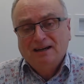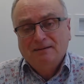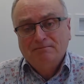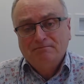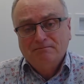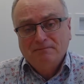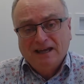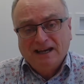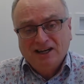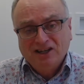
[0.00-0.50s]

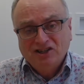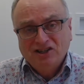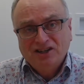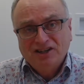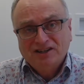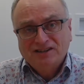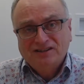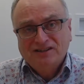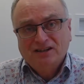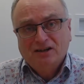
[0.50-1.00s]
managing
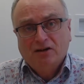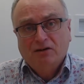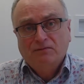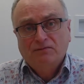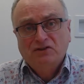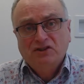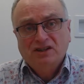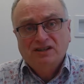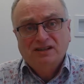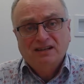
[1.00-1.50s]
itself,
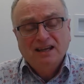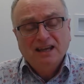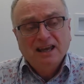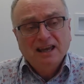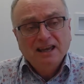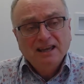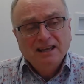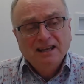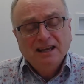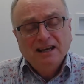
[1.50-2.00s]
just
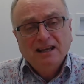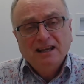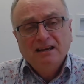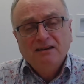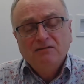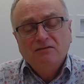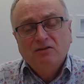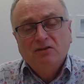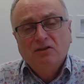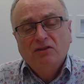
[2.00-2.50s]

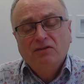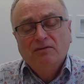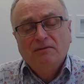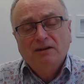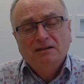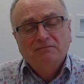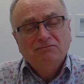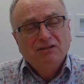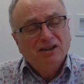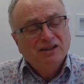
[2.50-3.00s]
getting,
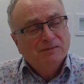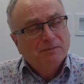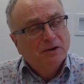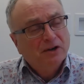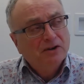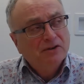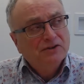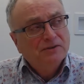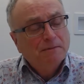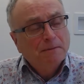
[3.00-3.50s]
I
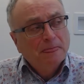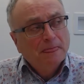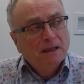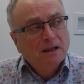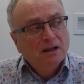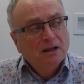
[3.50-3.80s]
suppose,